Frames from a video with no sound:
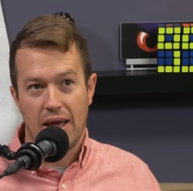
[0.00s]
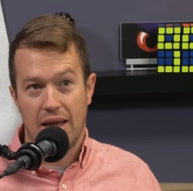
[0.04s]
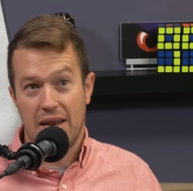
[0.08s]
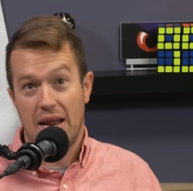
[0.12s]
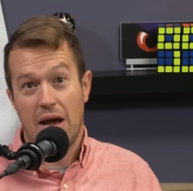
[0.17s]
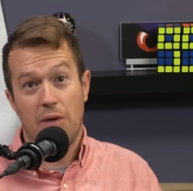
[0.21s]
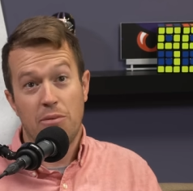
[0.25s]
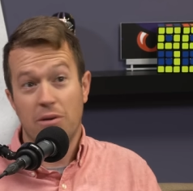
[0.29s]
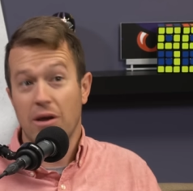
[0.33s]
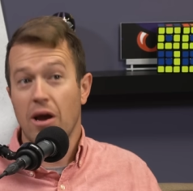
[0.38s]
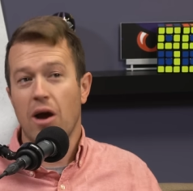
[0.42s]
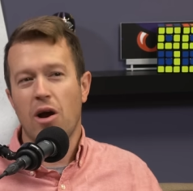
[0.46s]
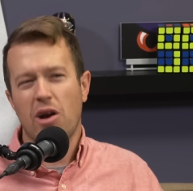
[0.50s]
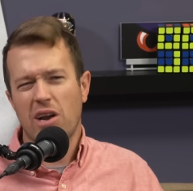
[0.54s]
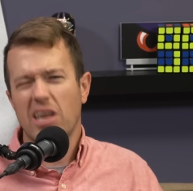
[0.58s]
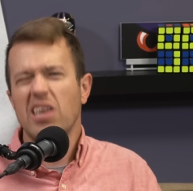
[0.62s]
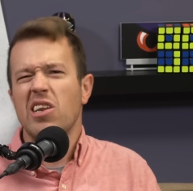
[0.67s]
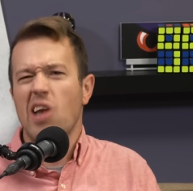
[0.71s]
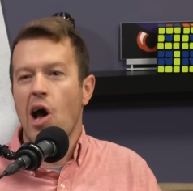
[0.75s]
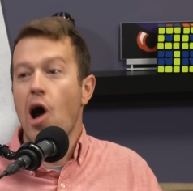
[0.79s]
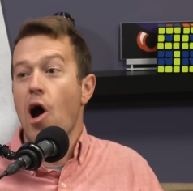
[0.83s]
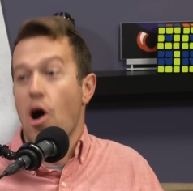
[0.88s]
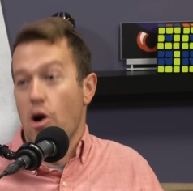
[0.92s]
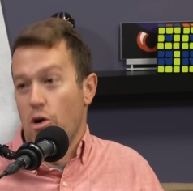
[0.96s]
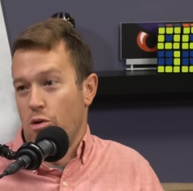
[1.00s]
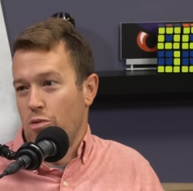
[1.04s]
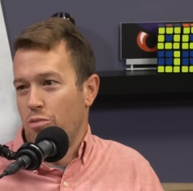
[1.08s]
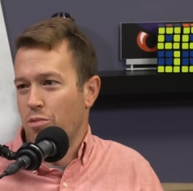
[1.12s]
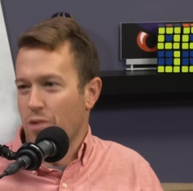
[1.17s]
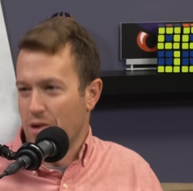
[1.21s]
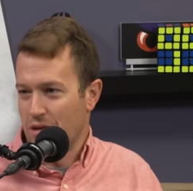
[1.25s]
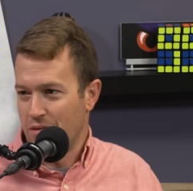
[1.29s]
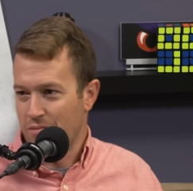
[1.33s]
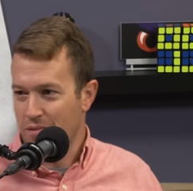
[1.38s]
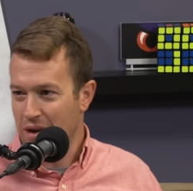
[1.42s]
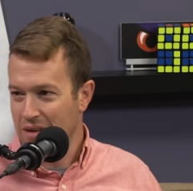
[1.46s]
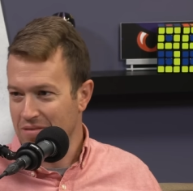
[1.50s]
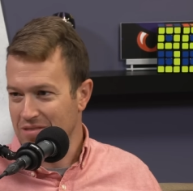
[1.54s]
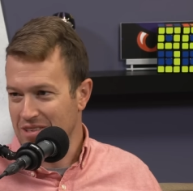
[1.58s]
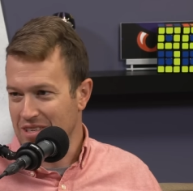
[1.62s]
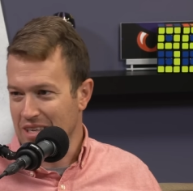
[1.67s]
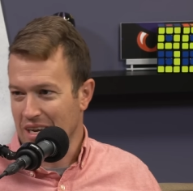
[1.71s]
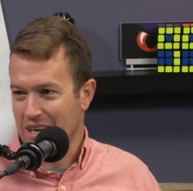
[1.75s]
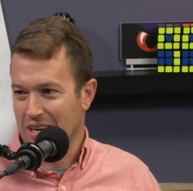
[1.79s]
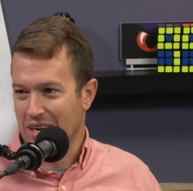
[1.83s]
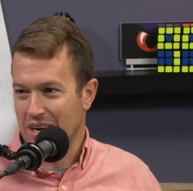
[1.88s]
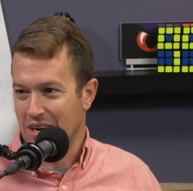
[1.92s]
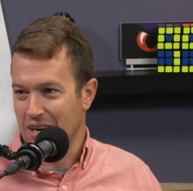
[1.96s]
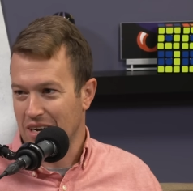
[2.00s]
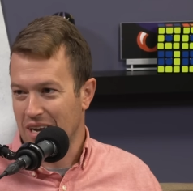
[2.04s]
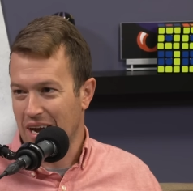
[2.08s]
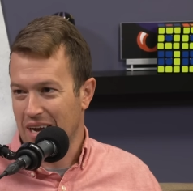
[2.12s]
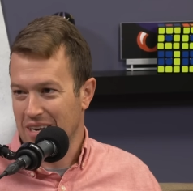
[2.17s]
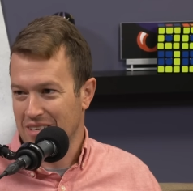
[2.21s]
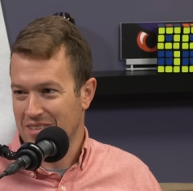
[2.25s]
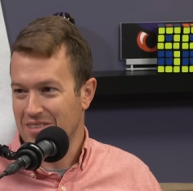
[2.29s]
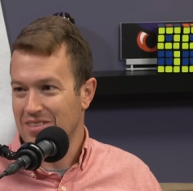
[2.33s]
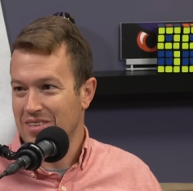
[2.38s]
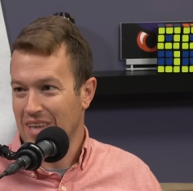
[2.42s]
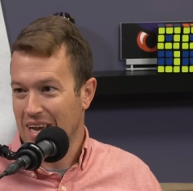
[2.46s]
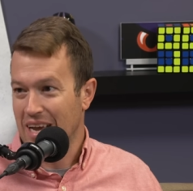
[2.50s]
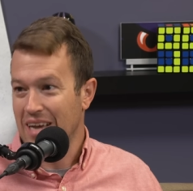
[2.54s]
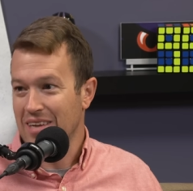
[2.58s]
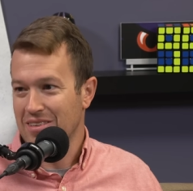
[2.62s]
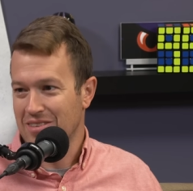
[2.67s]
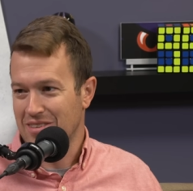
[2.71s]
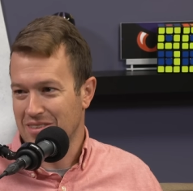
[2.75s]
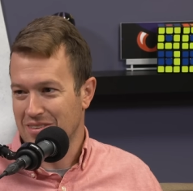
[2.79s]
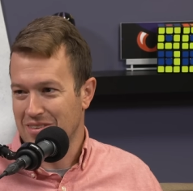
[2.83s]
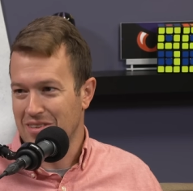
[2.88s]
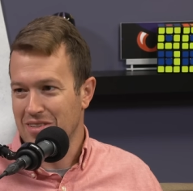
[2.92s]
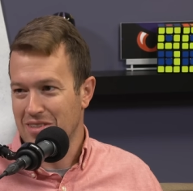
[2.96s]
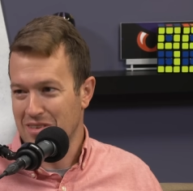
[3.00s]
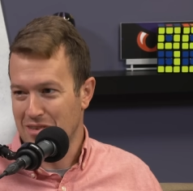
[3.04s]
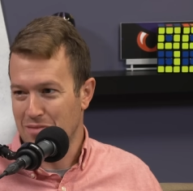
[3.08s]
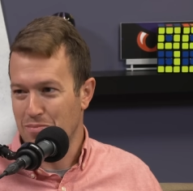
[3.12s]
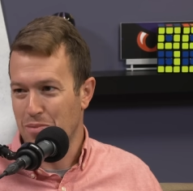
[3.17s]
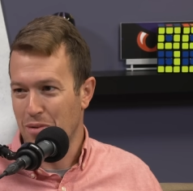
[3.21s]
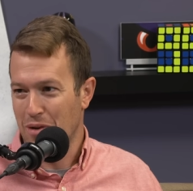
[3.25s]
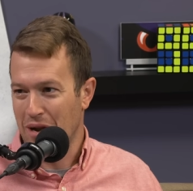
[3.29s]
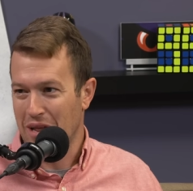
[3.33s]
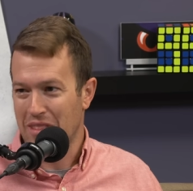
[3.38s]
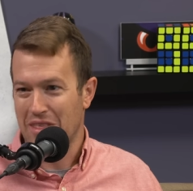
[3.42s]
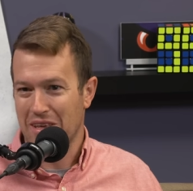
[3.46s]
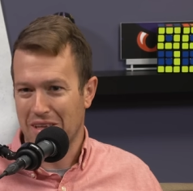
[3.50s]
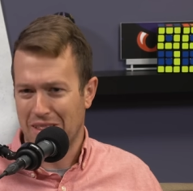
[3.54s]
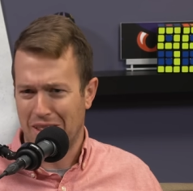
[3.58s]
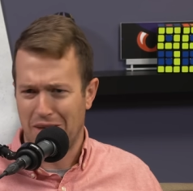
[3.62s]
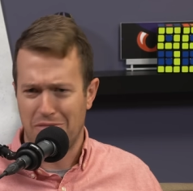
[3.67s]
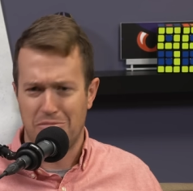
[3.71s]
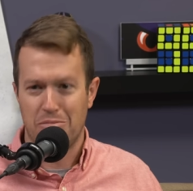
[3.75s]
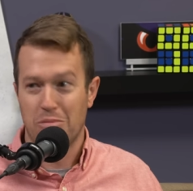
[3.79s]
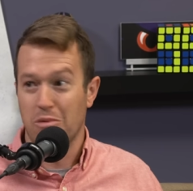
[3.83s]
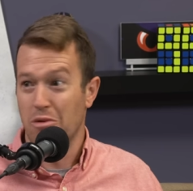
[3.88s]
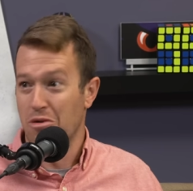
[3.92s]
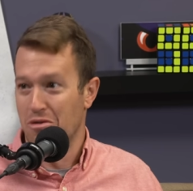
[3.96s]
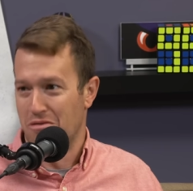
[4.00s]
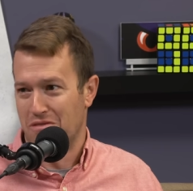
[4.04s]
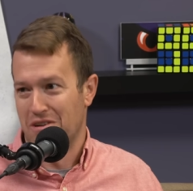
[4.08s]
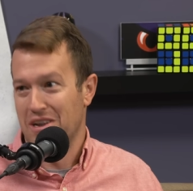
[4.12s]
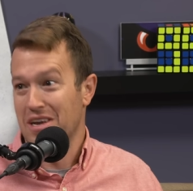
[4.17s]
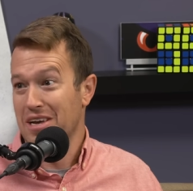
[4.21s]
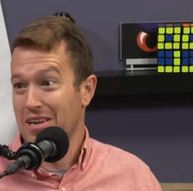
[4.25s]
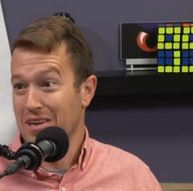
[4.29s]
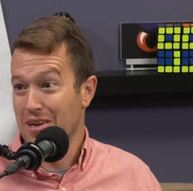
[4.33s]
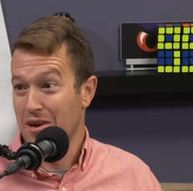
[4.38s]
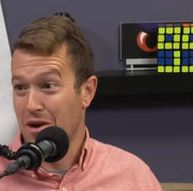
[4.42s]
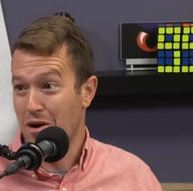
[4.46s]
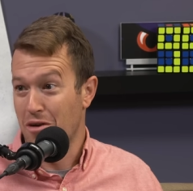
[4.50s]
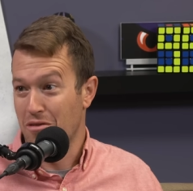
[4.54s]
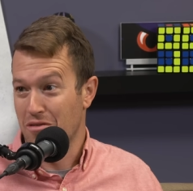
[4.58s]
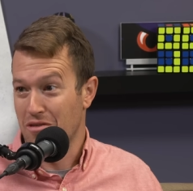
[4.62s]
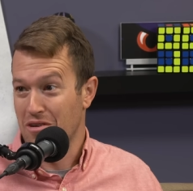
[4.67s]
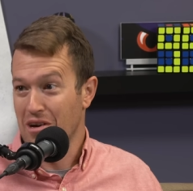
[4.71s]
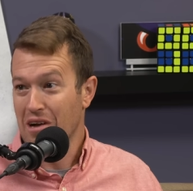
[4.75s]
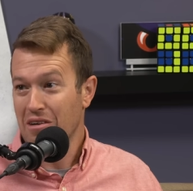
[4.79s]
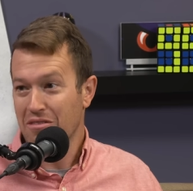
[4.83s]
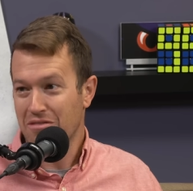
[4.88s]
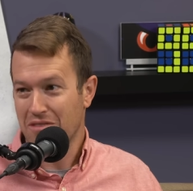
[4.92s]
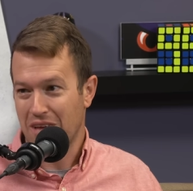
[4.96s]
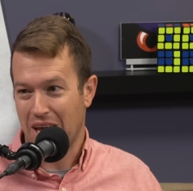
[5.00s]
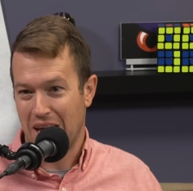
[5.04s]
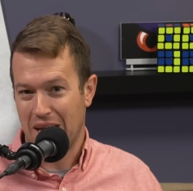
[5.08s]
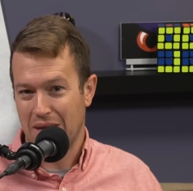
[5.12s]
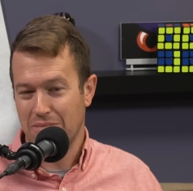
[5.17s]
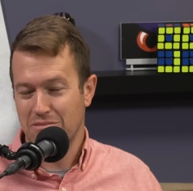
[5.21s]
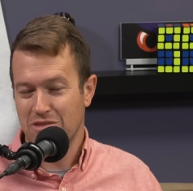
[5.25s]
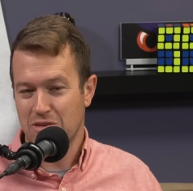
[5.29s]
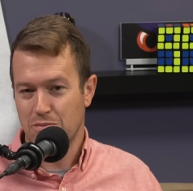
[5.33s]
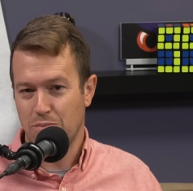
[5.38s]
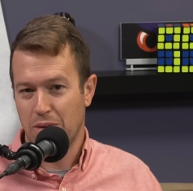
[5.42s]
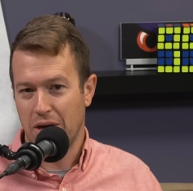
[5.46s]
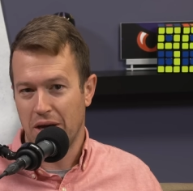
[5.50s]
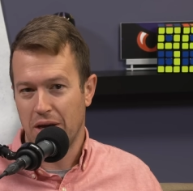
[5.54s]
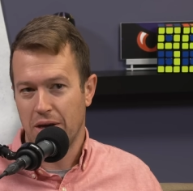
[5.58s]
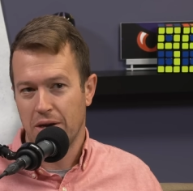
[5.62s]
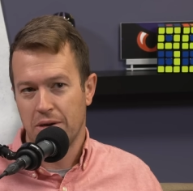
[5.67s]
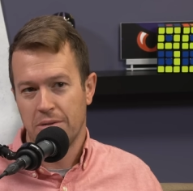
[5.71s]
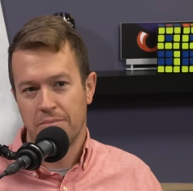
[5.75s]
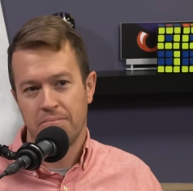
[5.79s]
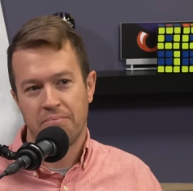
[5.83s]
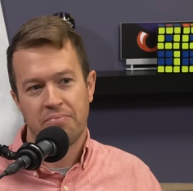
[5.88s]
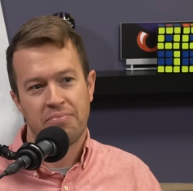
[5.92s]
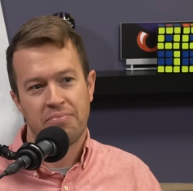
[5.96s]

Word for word: And now we already know where the Ravens secondary kind of stands to this point. I think they've proven it over enough games, but